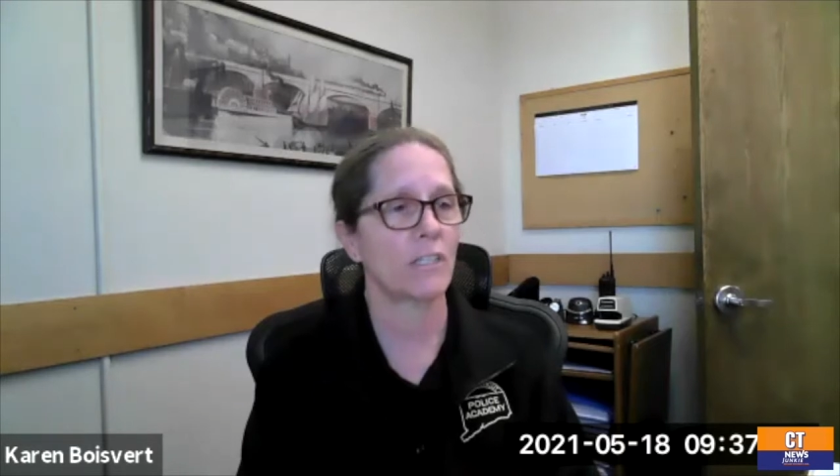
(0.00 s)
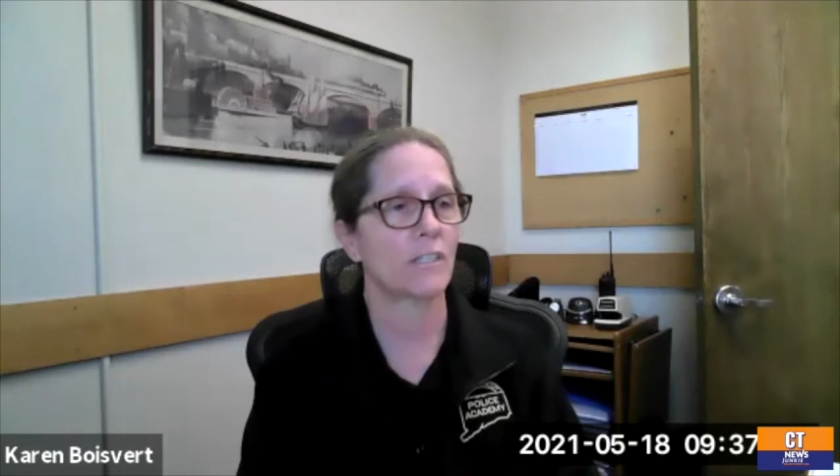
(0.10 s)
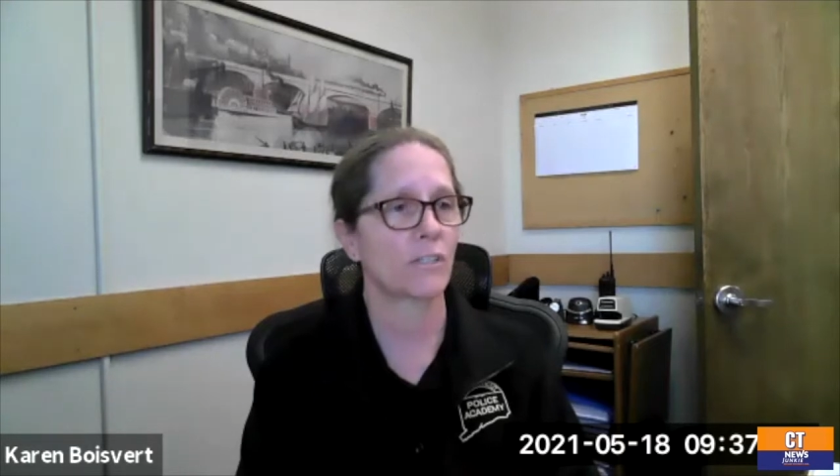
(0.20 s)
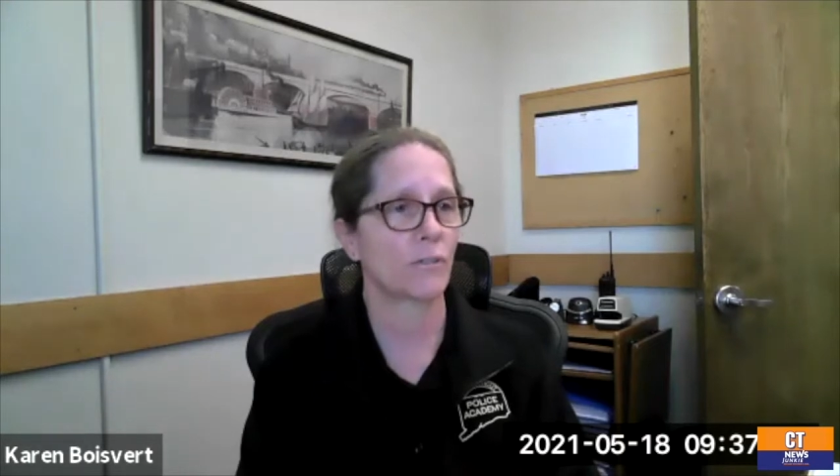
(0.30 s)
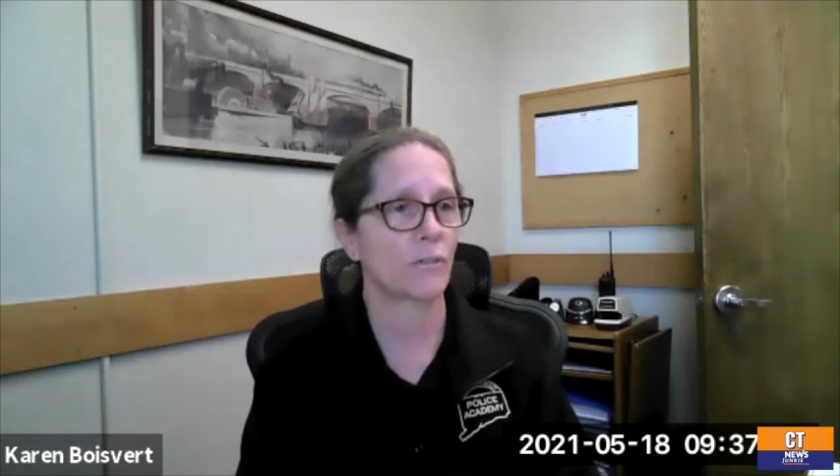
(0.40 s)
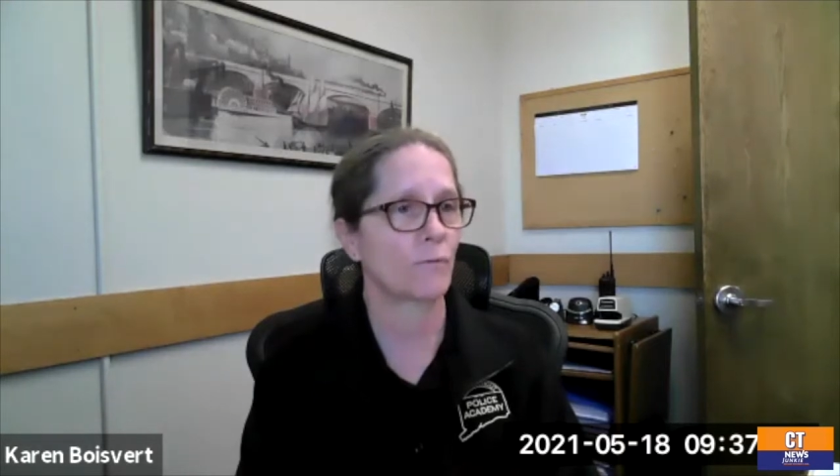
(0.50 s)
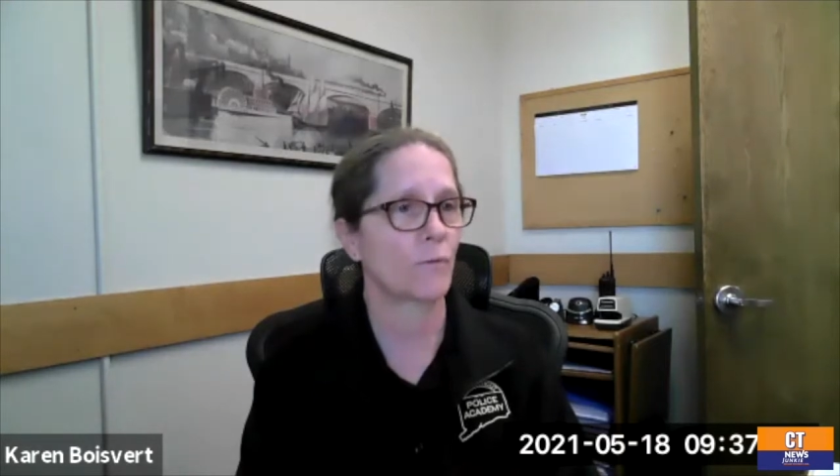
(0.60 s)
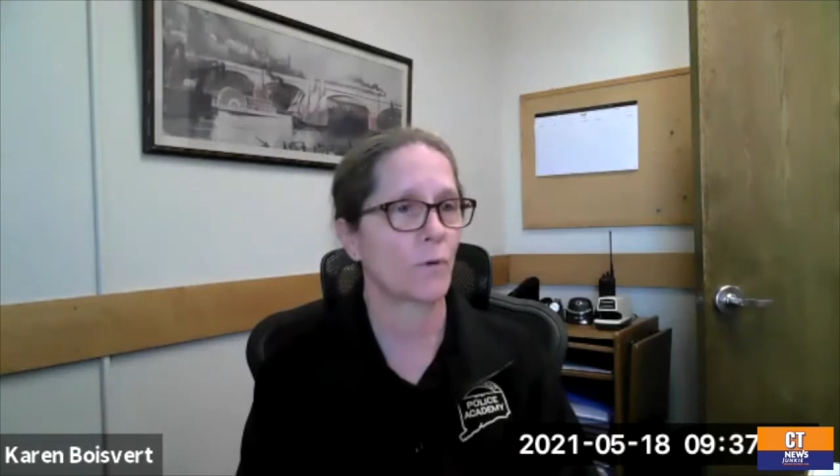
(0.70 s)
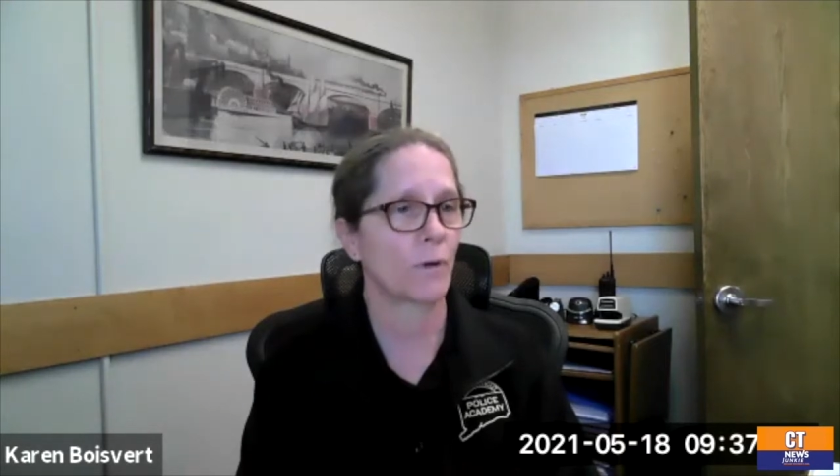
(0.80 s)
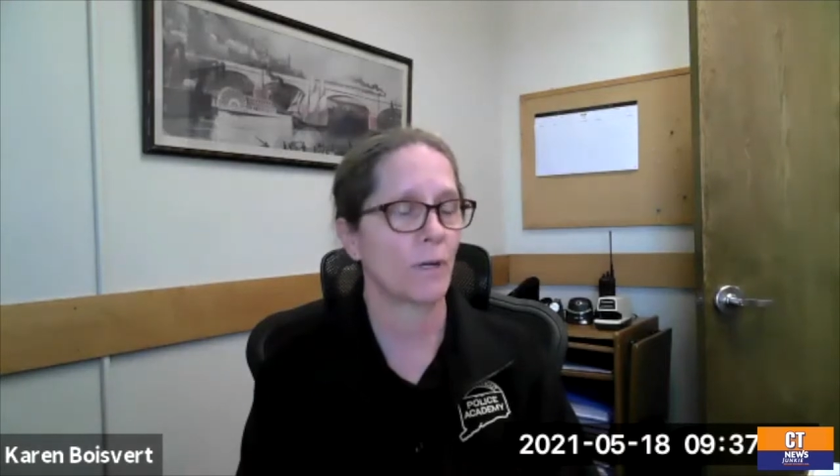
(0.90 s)
is good
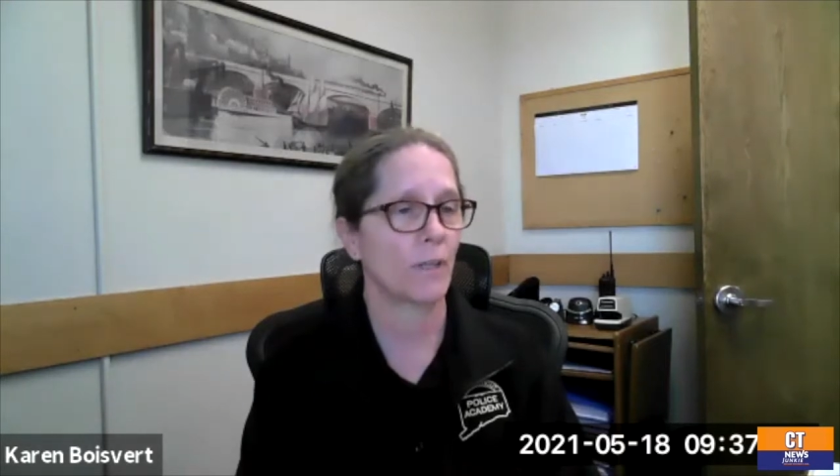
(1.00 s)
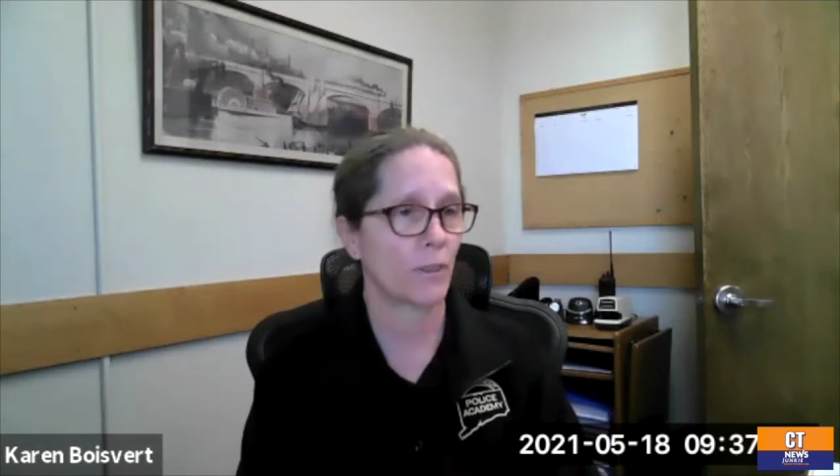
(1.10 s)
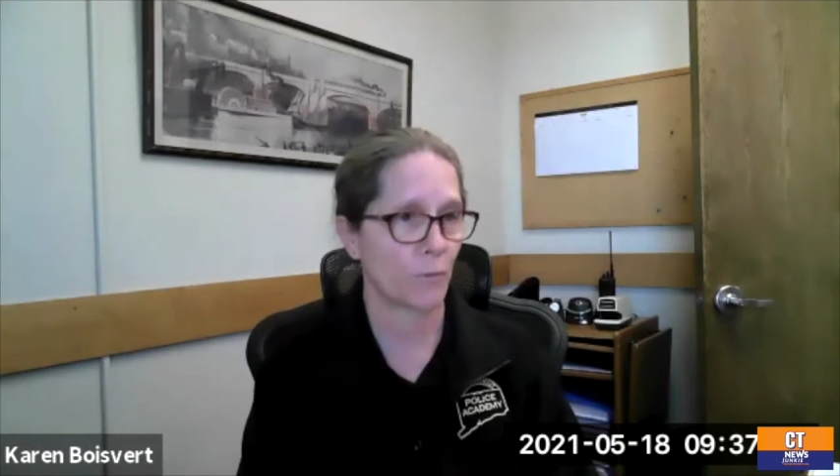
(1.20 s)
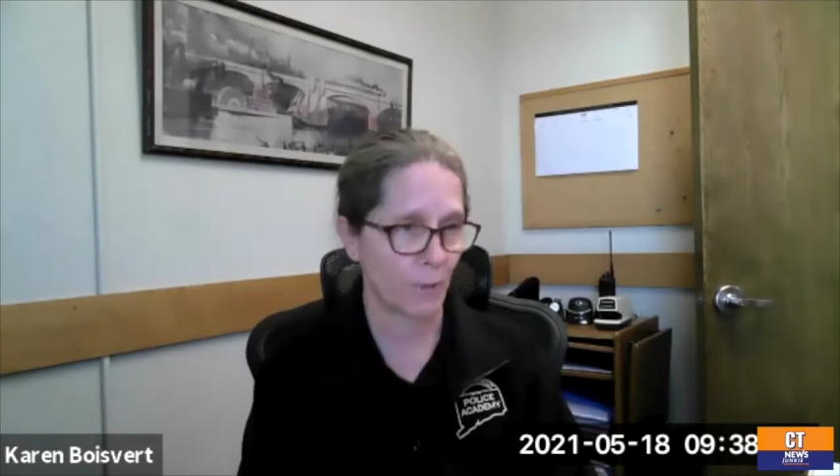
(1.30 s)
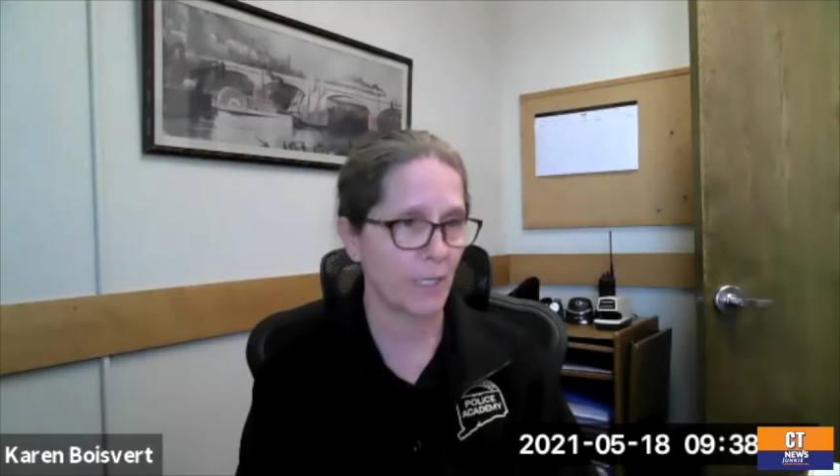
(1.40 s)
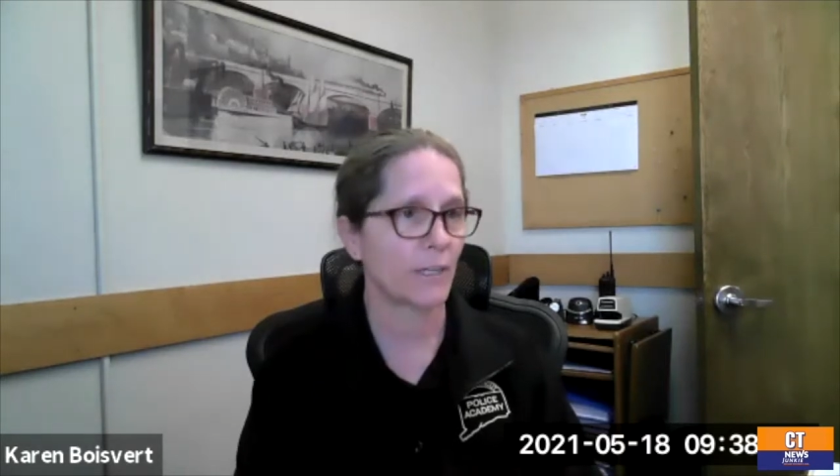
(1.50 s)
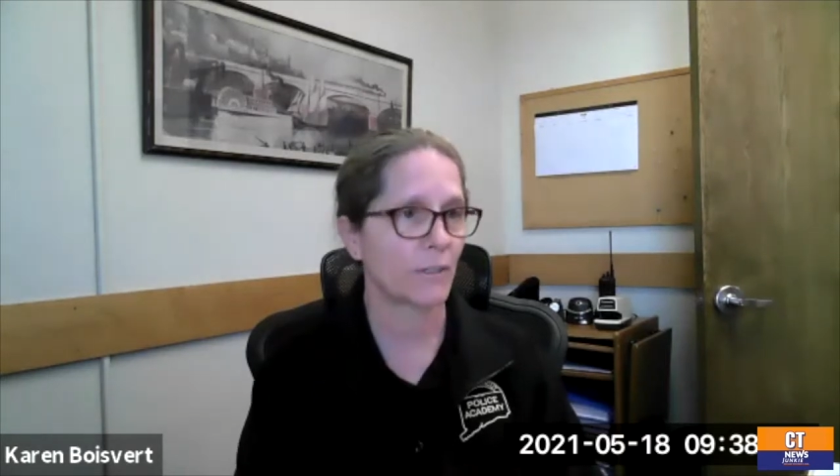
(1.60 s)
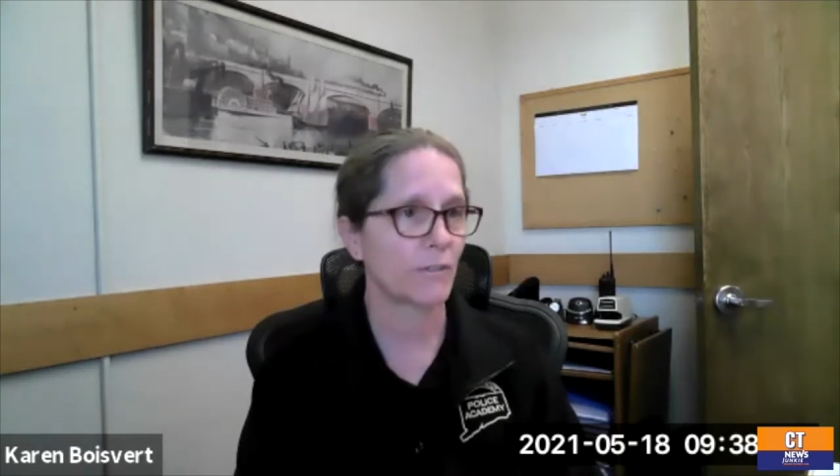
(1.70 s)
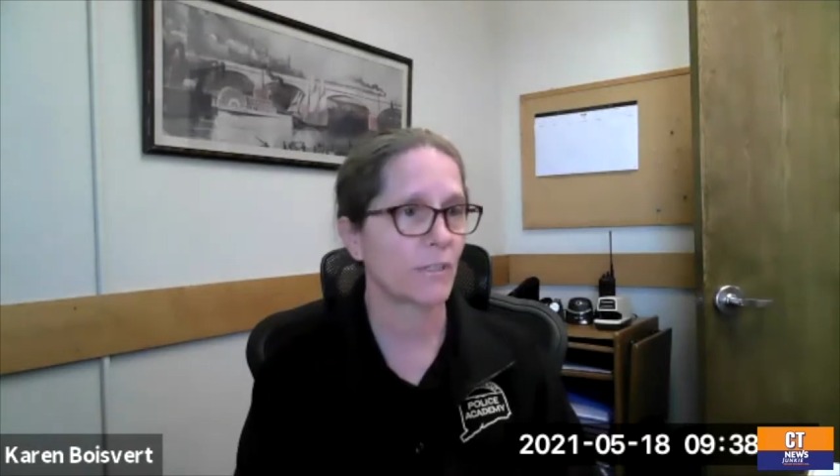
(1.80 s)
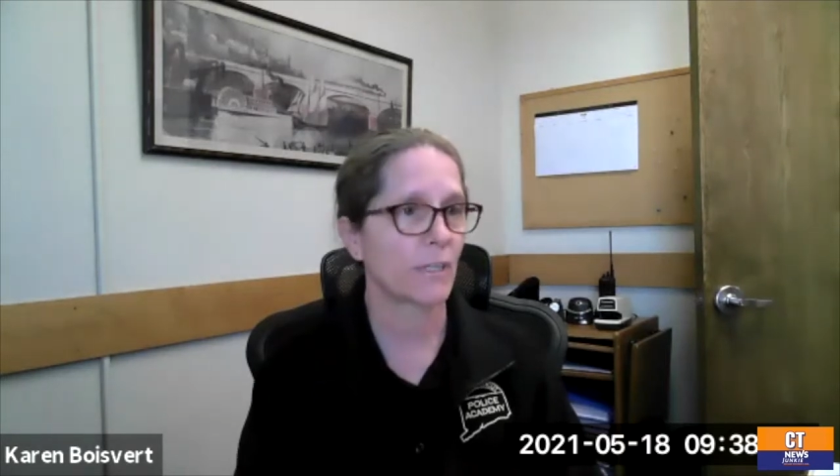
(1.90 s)
for 3
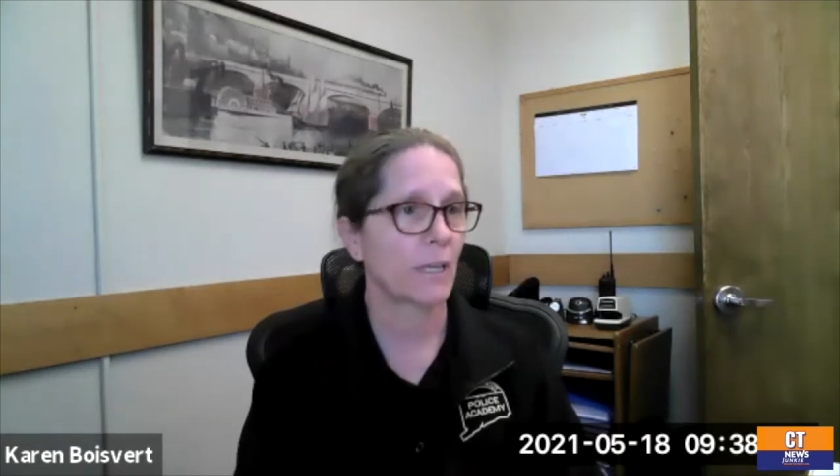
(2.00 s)
years.